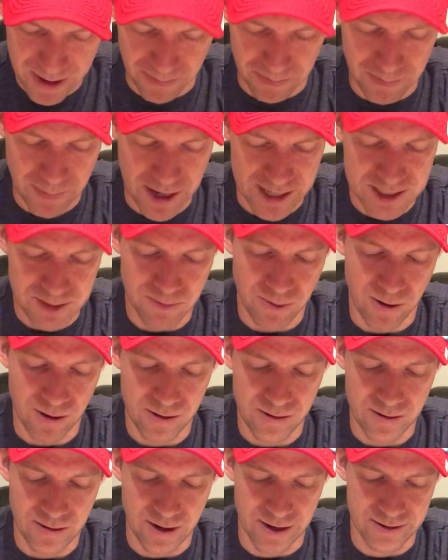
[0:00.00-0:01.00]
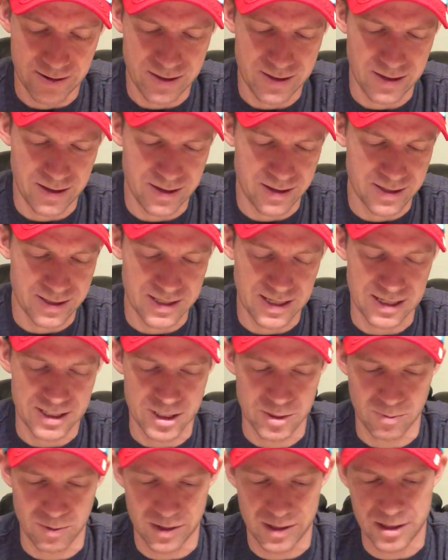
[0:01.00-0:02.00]
the best part, and it's not
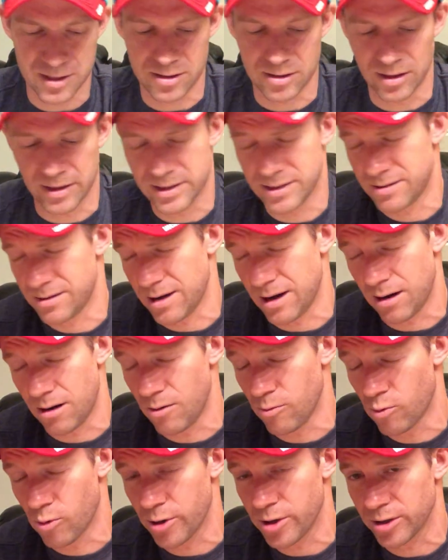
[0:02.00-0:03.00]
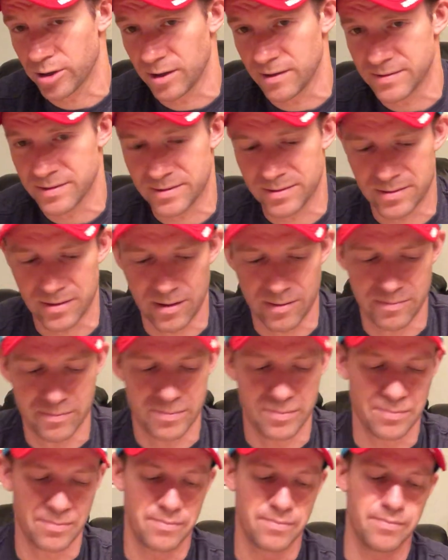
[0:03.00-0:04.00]
just with this glove, all Warrior gloves are
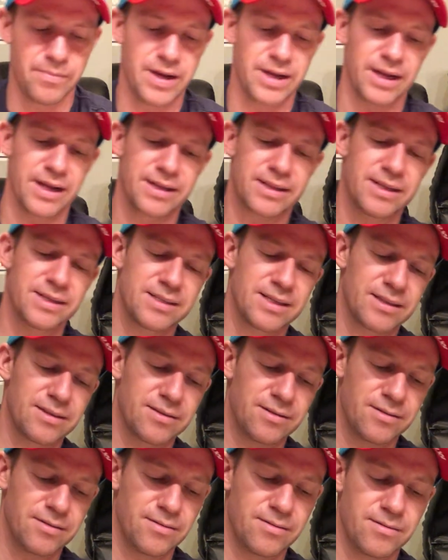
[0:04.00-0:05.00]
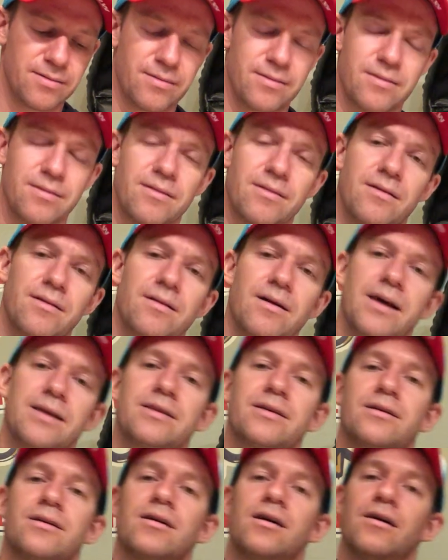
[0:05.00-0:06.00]
made like this at the
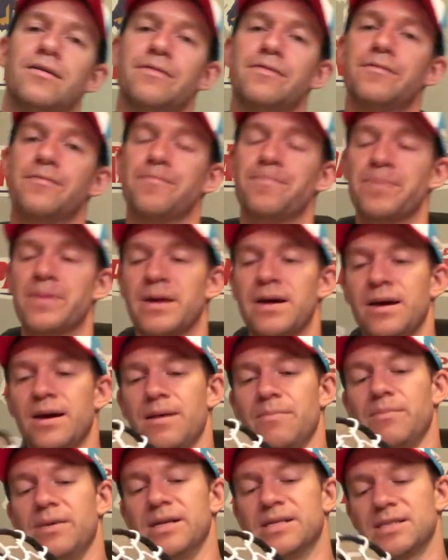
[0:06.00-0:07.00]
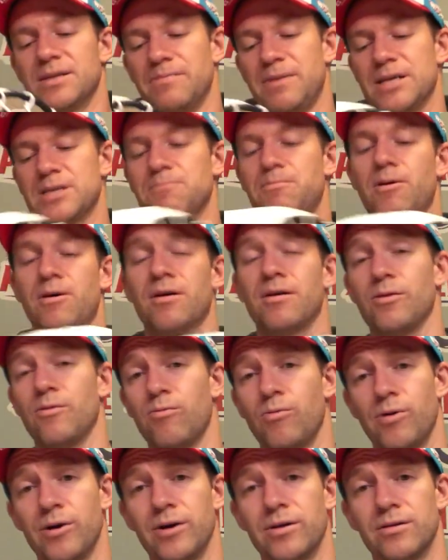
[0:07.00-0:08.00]
cuff, but it's the best part of the
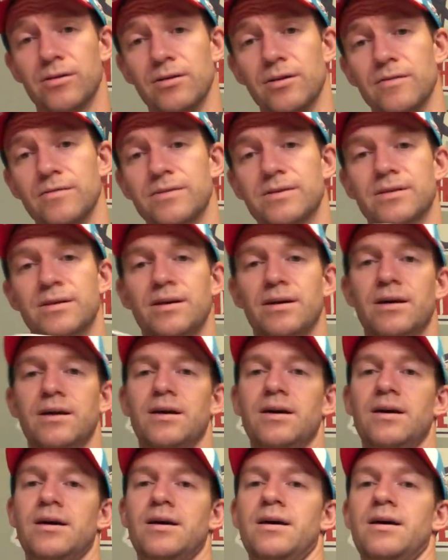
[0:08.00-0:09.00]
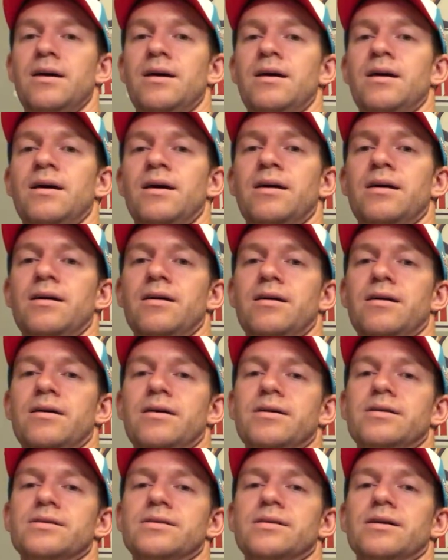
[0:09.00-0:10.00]
Warrior gloves
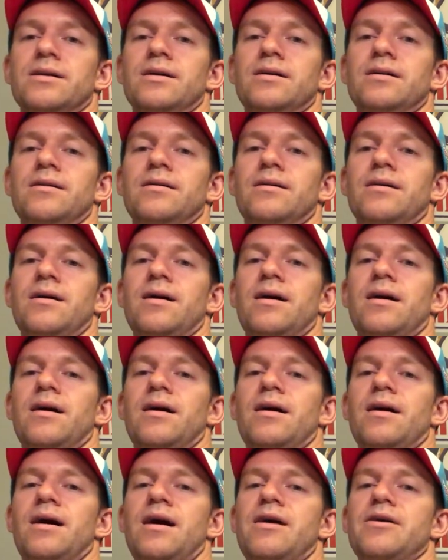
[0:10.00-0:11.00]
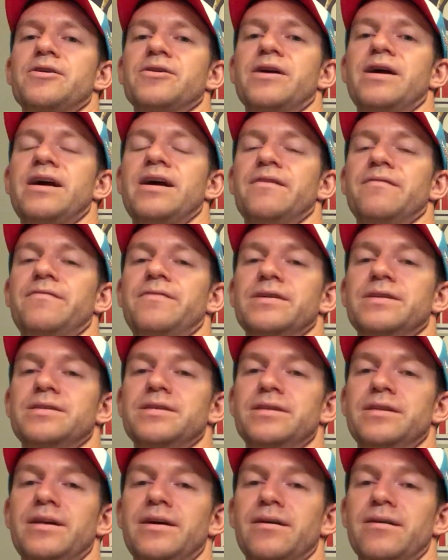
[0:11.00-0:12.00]
is how your hand fits
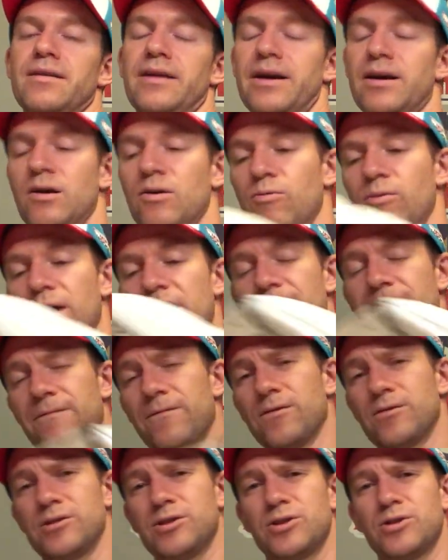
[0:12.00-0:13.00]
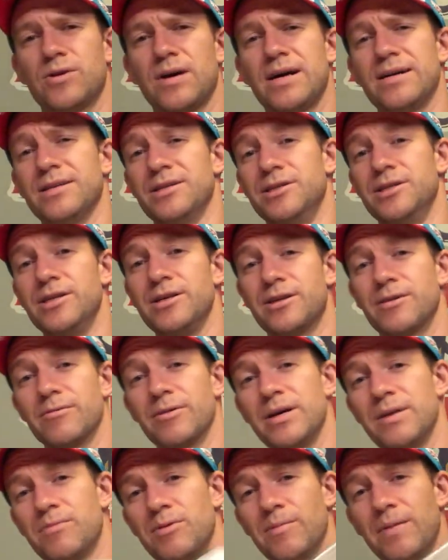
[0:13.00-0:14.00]
in there. Like when I first tried the G3
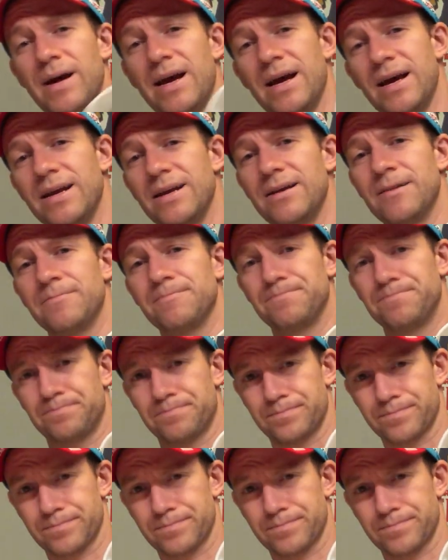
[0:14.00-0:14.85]
and put my hand in,